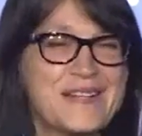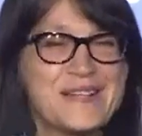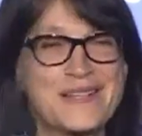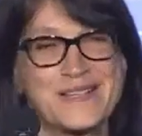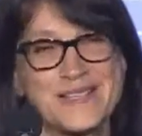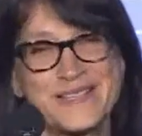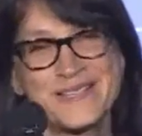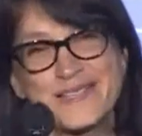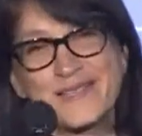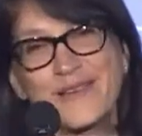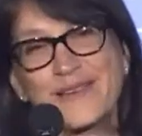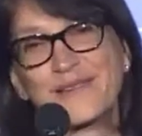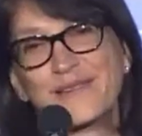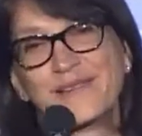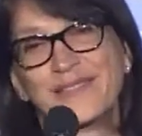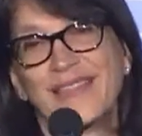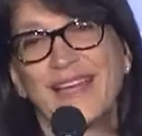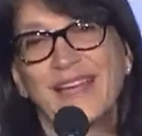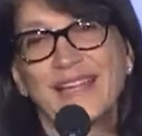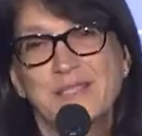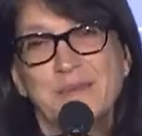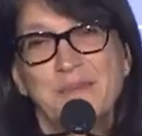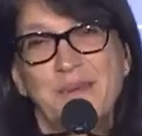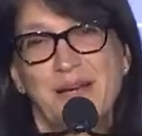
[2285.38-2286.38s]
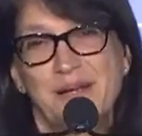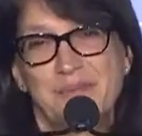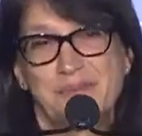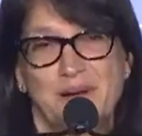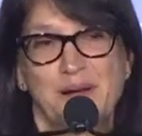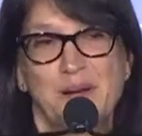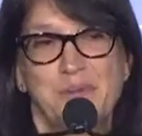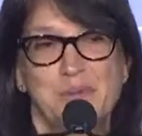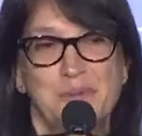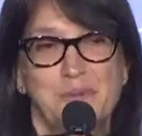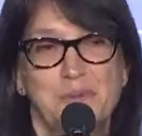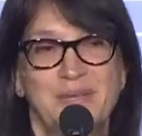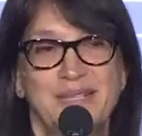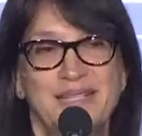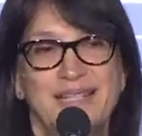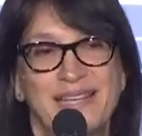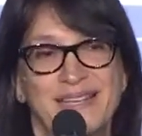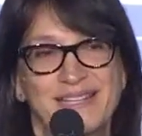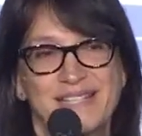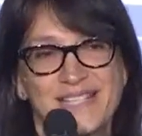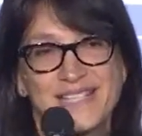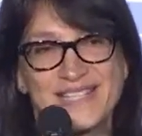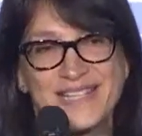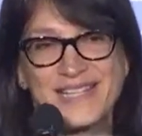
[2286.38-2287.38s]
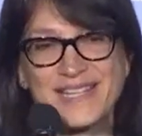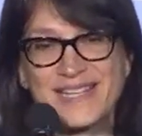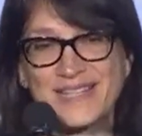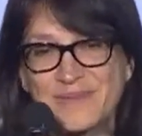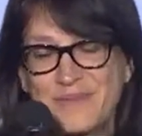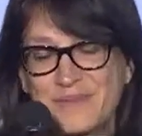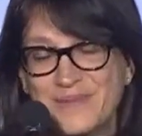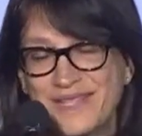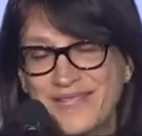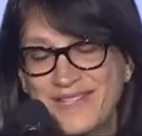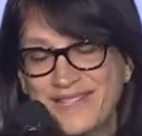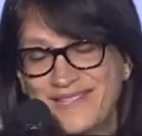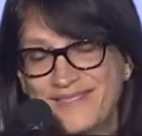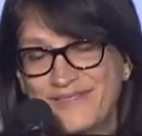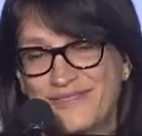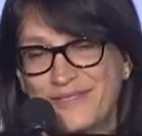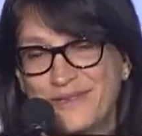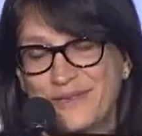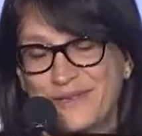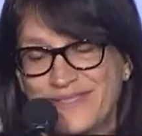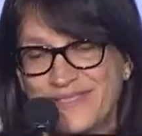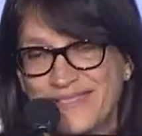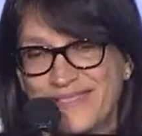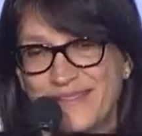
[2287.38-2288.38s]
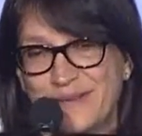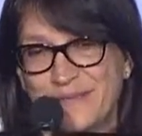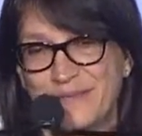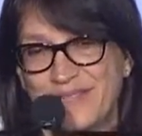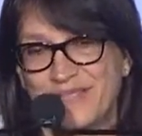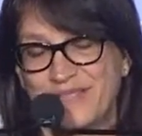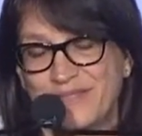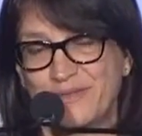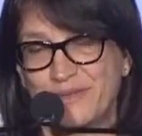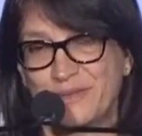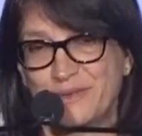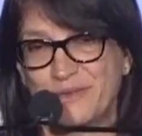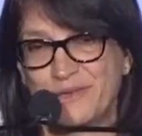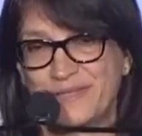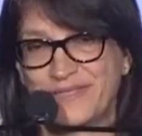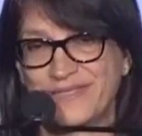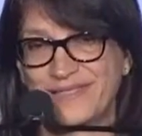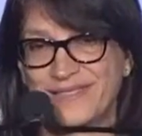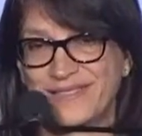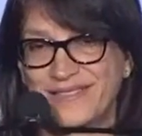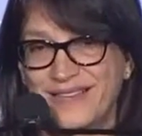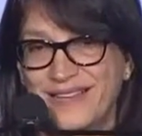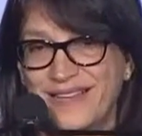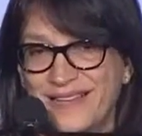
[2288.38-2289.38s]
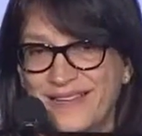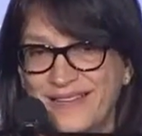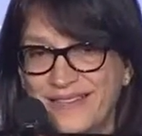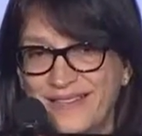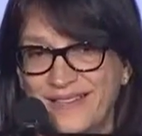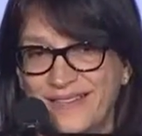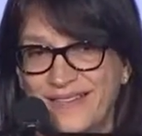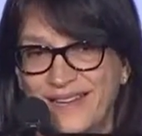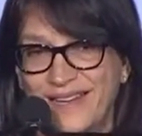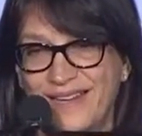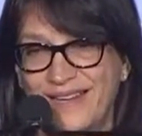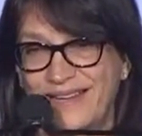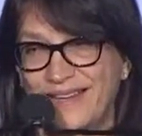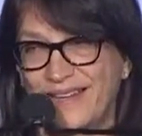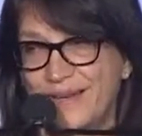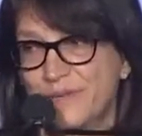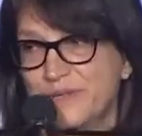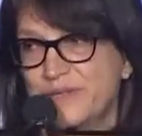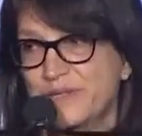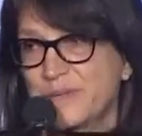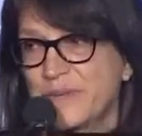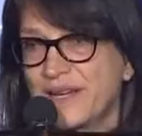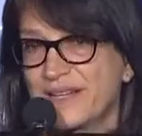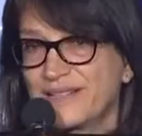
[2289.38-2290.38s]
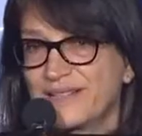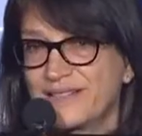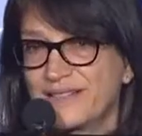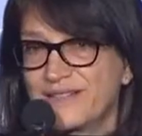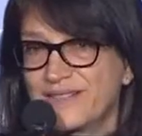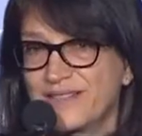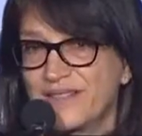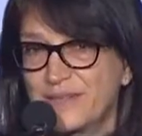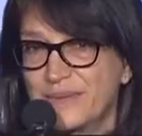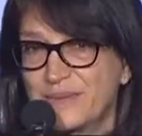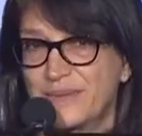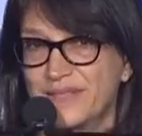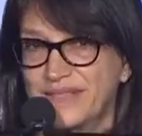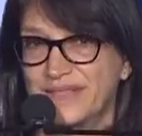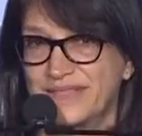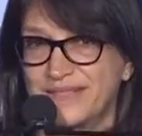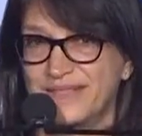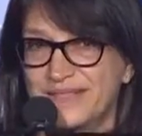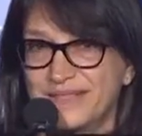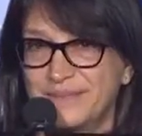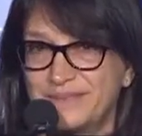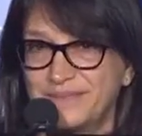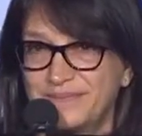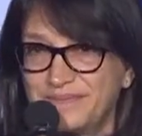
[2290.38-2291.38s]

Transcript: So that's my problem. But yes, she has been an influence on me, of course, and, and I respect her very much.